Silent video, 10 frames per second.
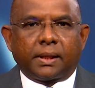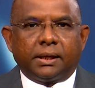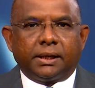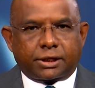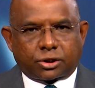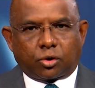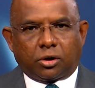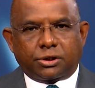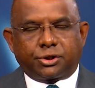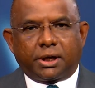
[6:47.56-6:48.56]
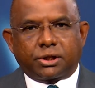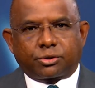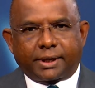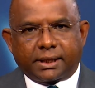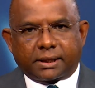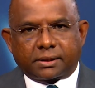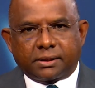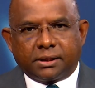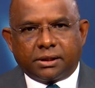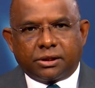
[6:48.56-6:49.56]
Let us all join together
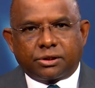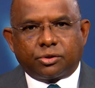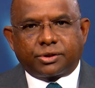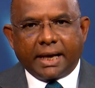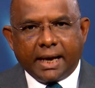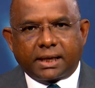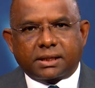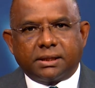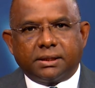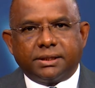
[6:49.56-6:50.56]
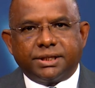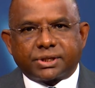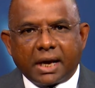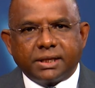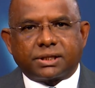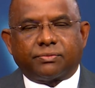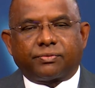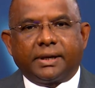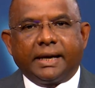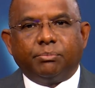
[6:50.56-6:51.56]
to take decisive
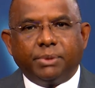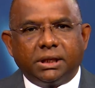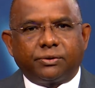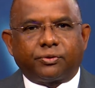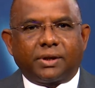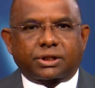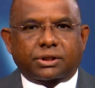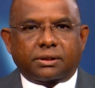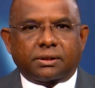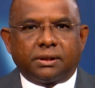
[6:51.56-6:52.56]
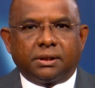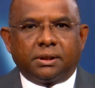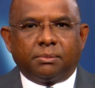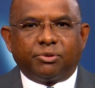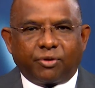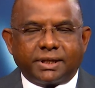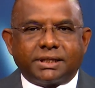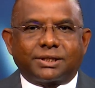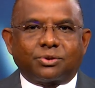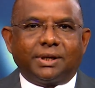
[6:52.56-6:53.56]
and meaningful action before it
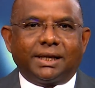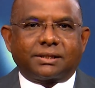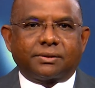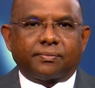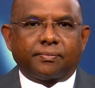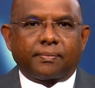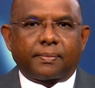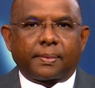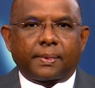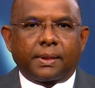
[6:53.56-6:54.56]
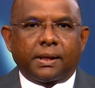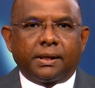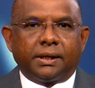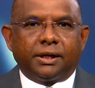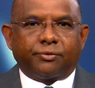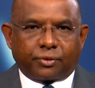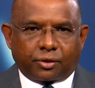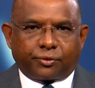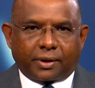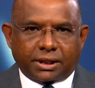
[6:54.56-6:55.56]
is too late. If
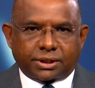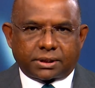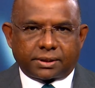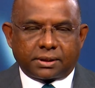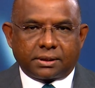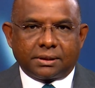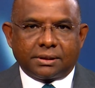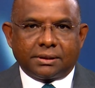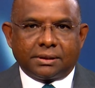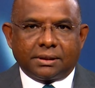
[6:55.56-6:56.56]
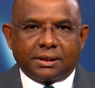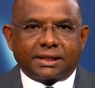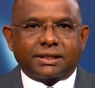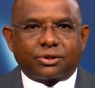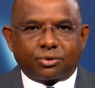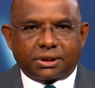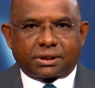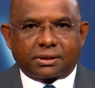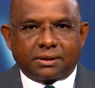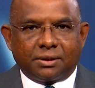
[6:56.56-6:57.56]
not for us, let us do
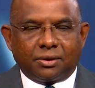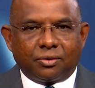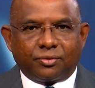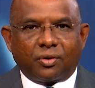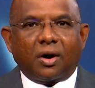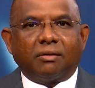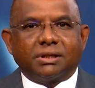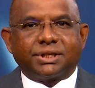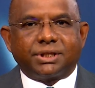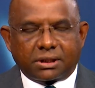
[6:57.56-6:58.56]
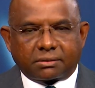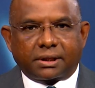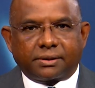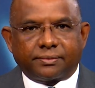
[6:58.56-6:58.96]
it for our children.